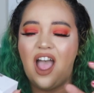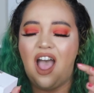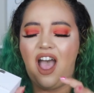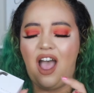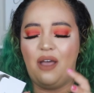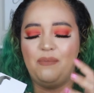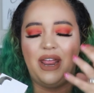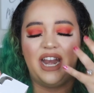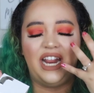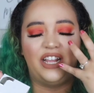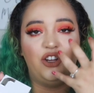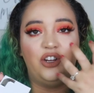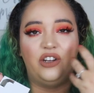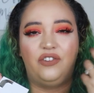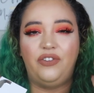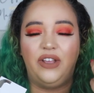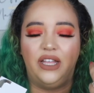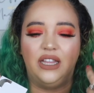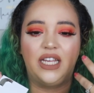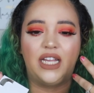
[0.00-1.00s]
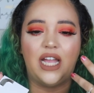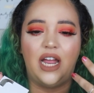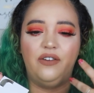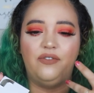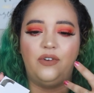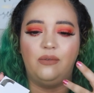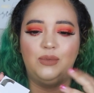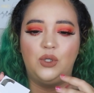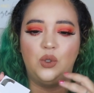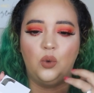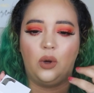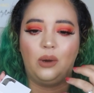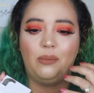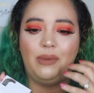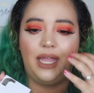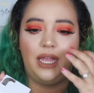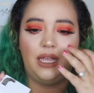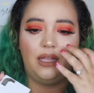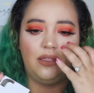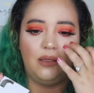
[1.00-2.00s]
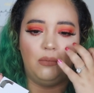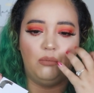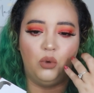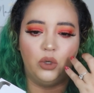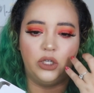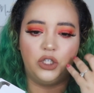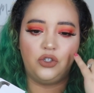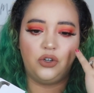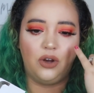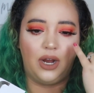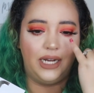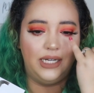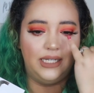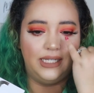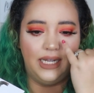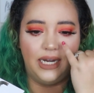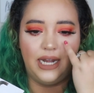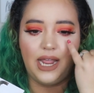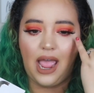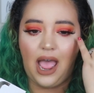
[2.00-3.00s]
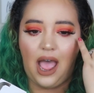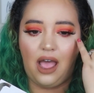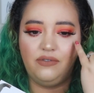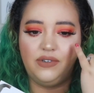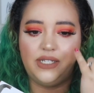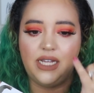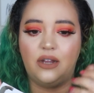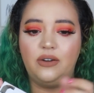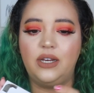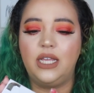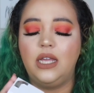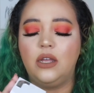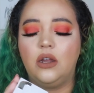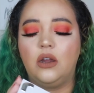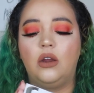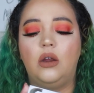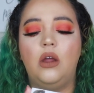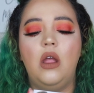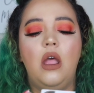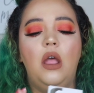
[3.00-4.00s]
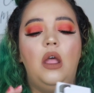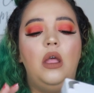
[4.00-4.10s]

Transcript: um, and I could feel it kind of absorbing the moisture I did have down here.